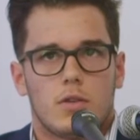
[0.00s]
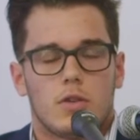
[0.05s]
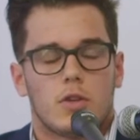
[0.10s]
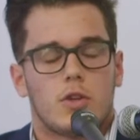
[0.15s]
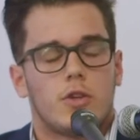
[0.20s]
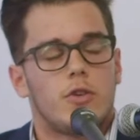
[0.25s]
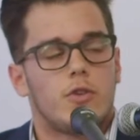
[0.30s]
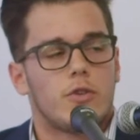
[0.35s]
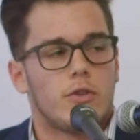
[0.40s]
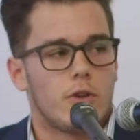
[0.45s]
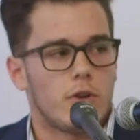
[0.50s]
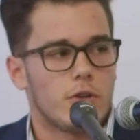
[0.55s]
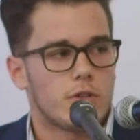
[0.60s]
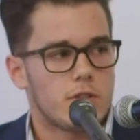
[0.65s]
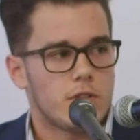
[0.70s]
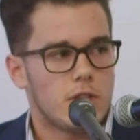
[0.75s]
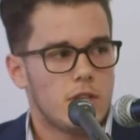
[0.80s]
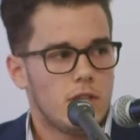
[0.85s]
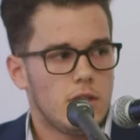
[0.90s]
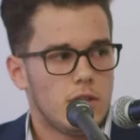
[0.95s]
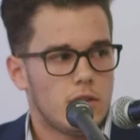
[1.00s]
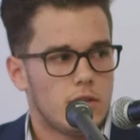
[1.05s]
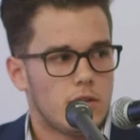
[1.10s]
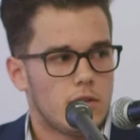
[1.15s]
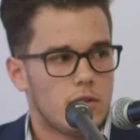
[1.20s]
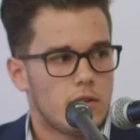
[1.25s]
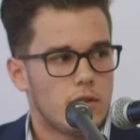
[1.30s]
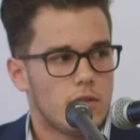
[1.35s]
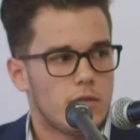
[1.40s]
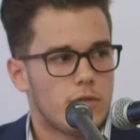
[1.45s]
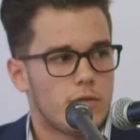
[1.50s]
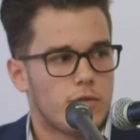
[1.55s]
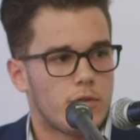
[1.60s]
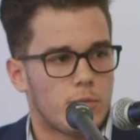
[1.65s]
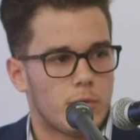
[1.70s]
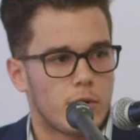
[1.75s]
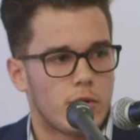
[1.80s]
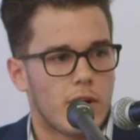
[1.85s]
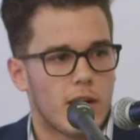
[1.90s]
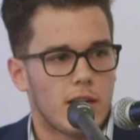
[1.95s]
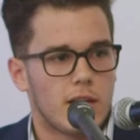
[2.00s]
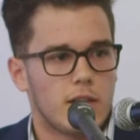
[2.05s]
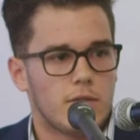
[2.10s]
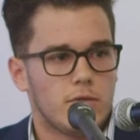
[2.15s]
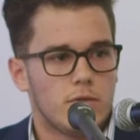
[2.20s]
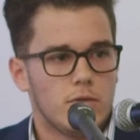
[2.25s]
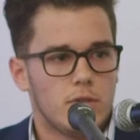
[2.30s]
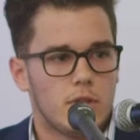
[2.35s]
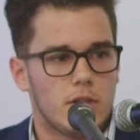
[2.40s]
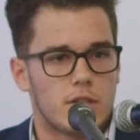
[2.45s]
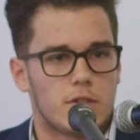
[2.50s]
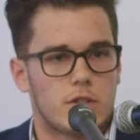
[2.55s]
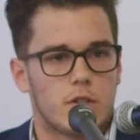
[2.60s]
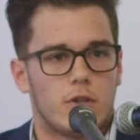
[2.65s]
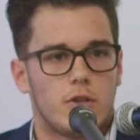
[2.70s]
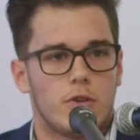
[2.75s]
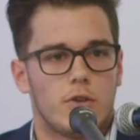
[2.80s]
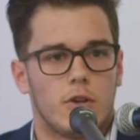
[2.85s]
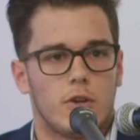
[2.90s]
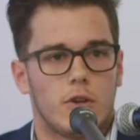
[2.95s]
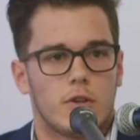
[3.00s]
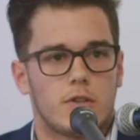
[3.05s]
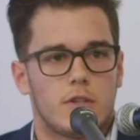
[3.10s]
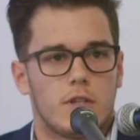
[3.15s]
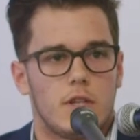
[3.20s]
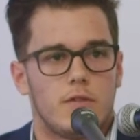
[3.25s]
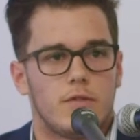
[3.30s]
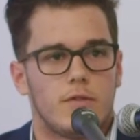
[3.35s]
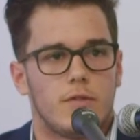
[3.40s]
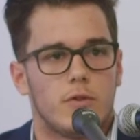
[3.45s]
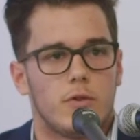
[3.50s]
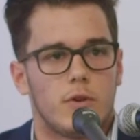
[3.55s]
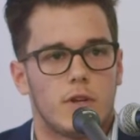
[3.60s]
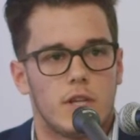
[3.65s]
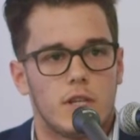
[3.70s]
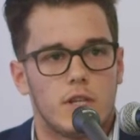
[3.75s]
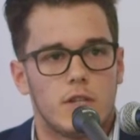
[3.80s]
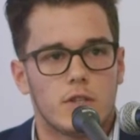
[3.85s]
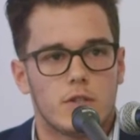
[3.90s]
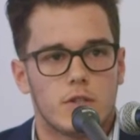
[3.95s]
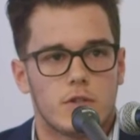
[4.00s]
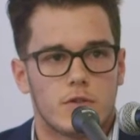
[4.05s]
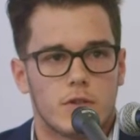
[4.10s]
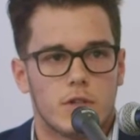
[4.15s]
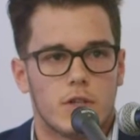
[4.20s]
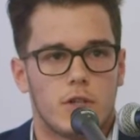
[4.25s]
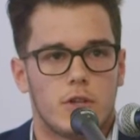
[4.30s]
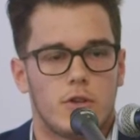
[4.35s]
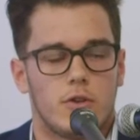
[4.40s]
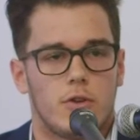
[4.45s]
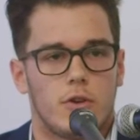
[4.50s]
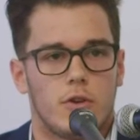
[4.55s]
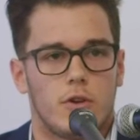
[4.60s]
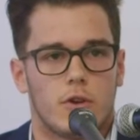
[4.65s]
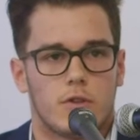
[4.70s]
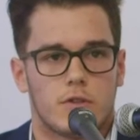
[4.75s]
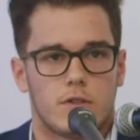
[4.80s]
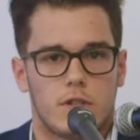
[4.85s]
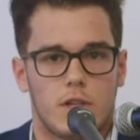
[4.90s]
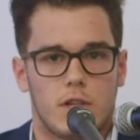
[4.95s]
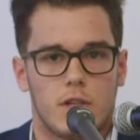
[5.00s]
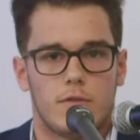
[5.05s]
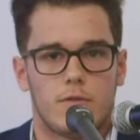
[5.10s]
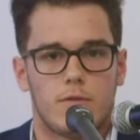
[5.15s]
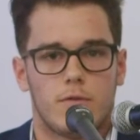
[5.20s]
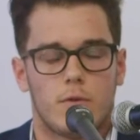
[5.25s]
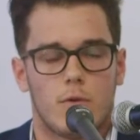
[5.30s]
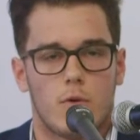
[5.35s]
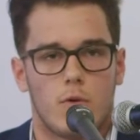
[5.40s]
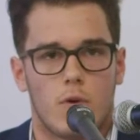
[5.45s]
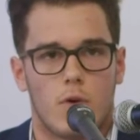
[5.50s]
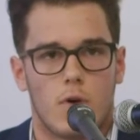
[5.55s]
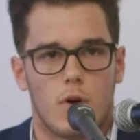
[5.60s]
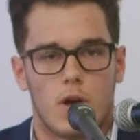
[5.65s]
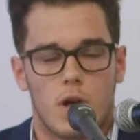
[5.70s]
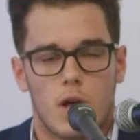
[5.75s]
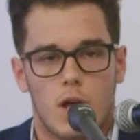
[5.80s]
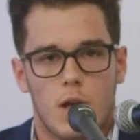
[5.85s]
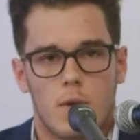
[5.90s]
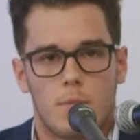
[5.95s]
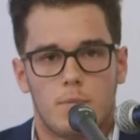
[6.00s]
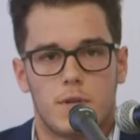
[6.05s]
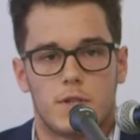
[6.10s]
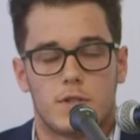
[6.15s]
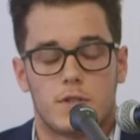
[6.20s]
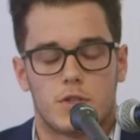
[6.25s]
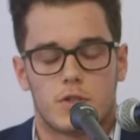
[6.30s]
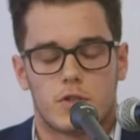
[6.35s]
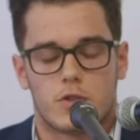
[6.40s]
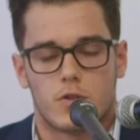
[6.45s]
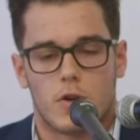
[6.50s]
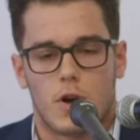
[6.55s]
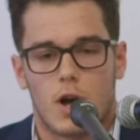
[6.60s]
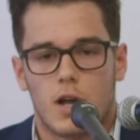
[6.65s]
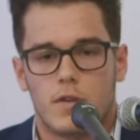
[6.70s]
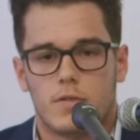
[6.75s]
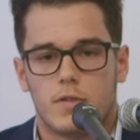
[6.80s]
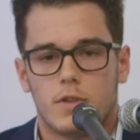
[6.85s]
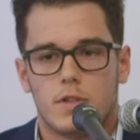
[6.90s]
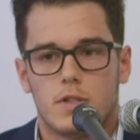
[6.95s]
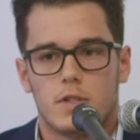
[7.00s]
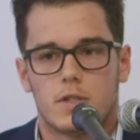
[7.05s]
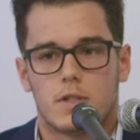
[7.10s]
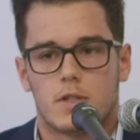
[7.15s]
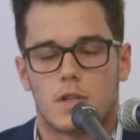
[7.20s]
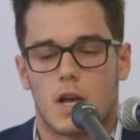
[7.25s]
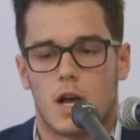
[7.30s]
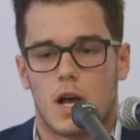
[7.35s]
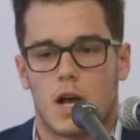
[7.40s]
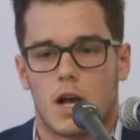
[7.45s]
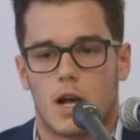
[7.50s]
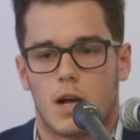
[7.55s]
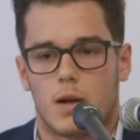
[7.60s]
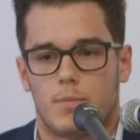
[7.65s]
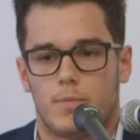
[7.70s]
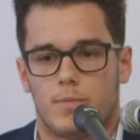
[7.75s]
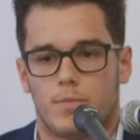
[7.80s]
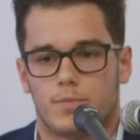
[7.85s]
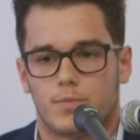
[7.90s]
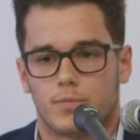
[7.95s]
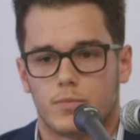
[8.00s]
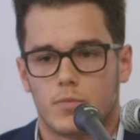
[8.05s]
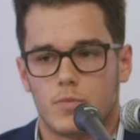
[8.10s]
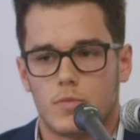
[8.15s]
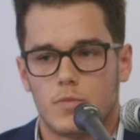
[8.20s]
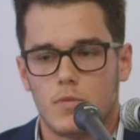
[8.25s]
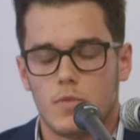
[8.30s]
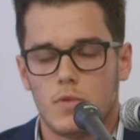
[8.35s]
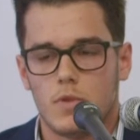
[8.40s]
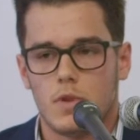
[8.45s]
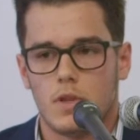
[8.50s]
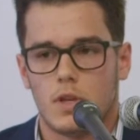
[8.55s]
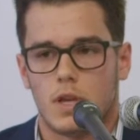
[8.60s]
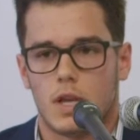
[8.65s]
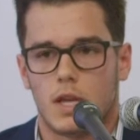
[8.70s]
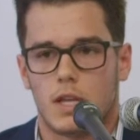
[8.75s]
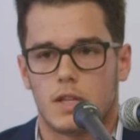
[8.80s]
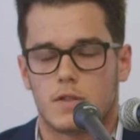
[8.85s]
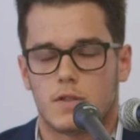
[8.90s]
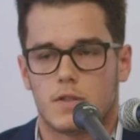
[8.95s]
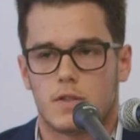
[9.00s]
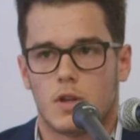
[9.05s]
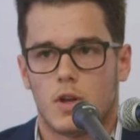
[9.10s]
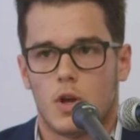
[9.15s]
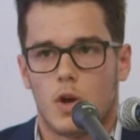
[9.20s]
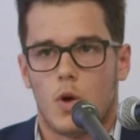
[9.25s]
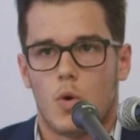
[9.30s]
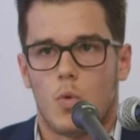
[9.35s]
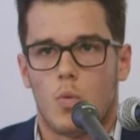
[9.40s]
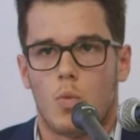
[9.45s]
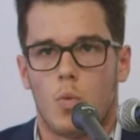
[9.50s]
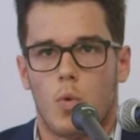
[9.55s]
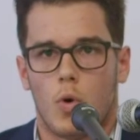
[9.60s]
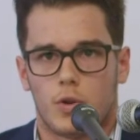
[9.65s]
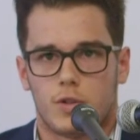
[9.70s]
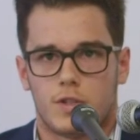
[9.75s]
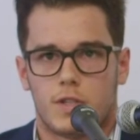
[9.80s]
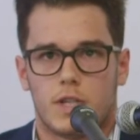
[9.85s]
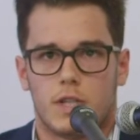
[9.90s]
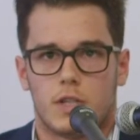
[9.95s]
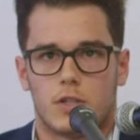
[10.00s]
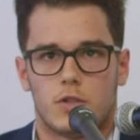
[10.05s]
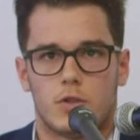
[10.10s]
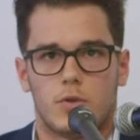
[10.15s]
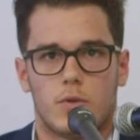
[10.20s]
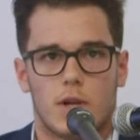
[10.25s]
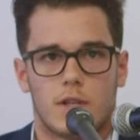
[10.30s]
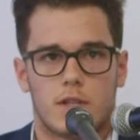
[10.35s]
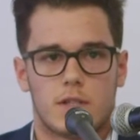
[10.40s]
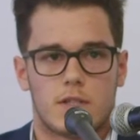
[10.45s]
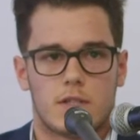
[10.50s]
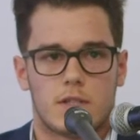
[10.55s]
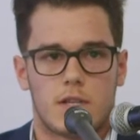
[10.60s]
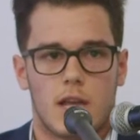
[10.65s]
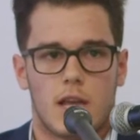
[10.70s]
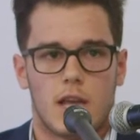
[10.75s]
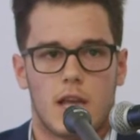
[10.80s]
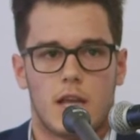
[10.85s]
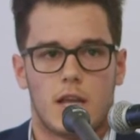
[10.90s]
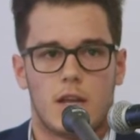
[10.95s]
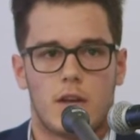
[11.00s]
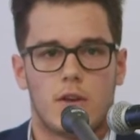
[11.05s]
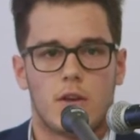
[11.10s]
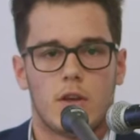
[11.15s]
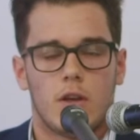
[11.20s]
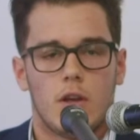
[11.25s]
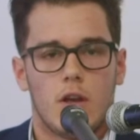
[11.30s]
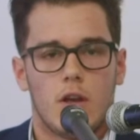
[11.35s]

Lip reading: curiosity from a grad level. It's a curiosity for industry, curiosity for business drivers. It's wanting to understand